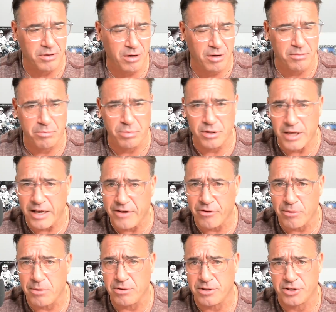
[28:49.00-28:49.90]

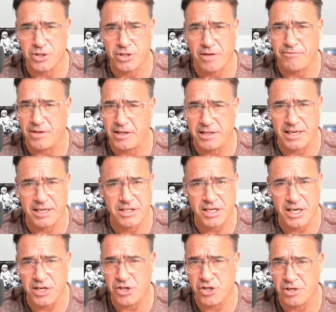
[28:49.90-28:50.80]
unbelievable, the stuff that they
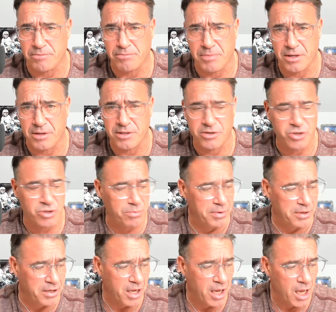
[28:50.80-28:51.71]
teach in military school,
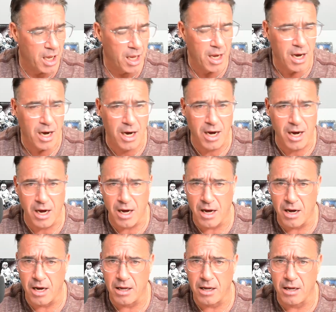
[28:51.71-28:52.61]
but
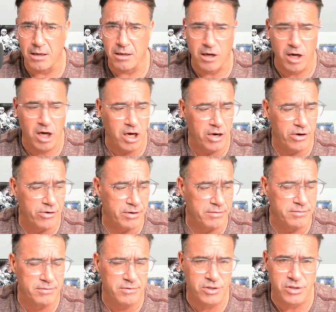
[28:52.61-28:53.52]
100
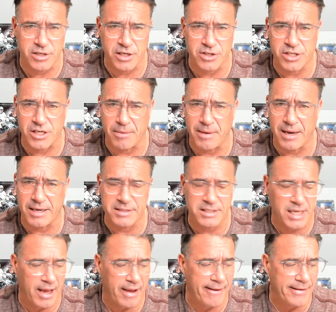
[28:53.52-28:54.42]
and some
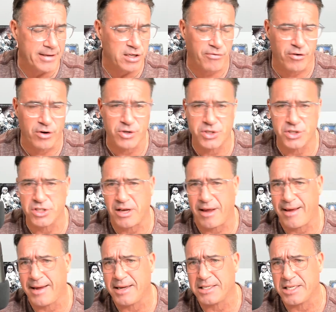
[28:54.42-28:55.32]
odd tanks versus
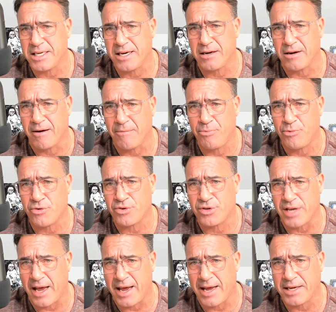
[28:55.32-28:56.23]

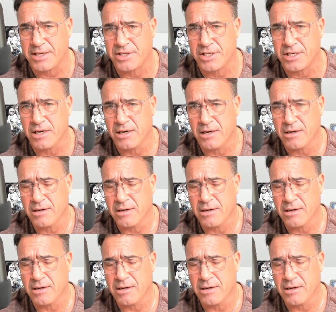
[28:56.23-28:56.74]
1,800 tanks.